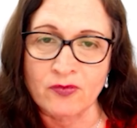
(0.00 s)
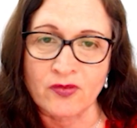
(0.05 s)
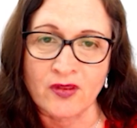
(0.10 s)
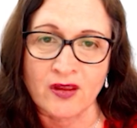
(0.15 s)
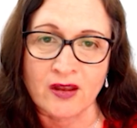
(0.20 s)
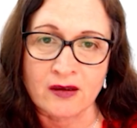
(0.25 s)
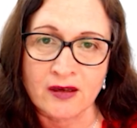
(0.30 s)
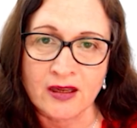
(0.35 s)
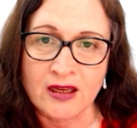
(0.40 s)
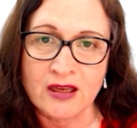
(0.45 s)
that
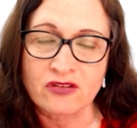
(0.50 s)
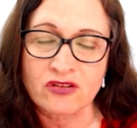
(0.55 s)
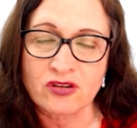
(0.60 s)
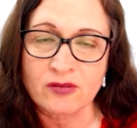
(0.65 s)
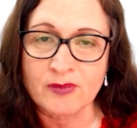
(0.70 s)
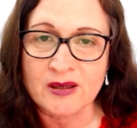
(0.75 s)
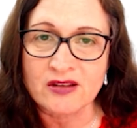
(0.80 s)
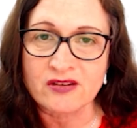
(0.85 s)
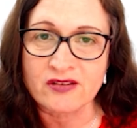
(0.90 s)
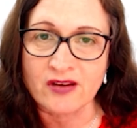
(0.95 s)
need to
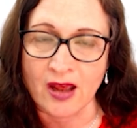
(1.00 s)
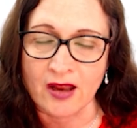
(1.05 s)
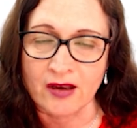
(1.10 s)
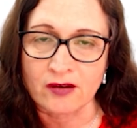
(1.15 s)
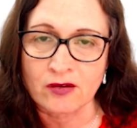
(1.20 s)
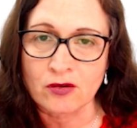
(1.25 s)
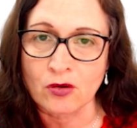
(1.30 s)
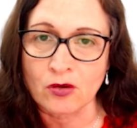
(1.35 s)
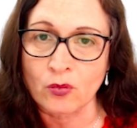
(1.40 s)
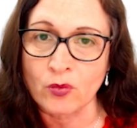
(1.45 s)
be
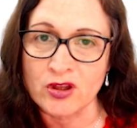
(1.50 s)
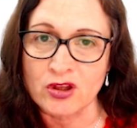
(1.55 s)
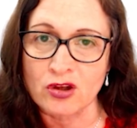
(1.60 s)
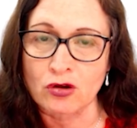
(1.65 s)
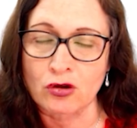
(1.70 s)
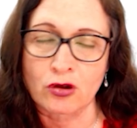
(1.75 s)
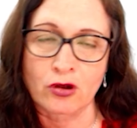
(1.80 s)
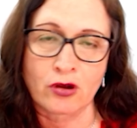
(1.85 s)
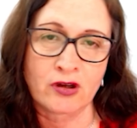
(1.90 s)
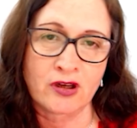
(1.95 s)
done when you're
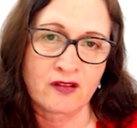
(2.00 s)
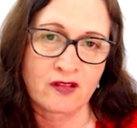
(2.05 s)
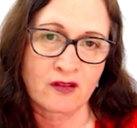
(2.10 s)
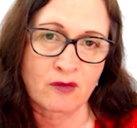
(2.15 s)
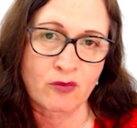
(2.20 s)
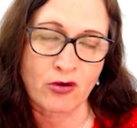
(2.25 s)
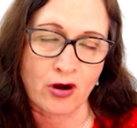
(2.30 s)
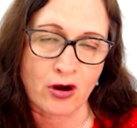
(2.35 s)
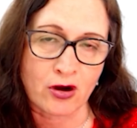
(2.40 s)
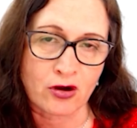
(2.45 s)
learning the
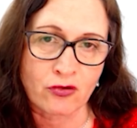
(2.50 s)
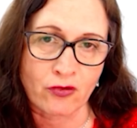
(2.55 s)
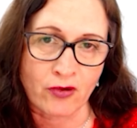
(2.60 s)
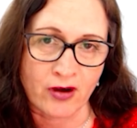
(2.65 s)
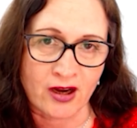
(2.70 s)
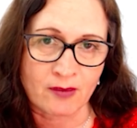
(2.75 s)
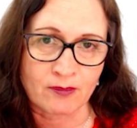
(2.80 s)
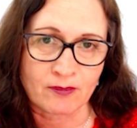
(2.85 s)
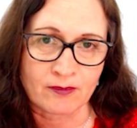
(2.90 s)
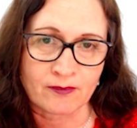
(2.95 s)

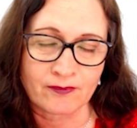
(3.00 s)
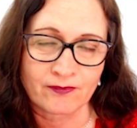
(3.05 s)
program.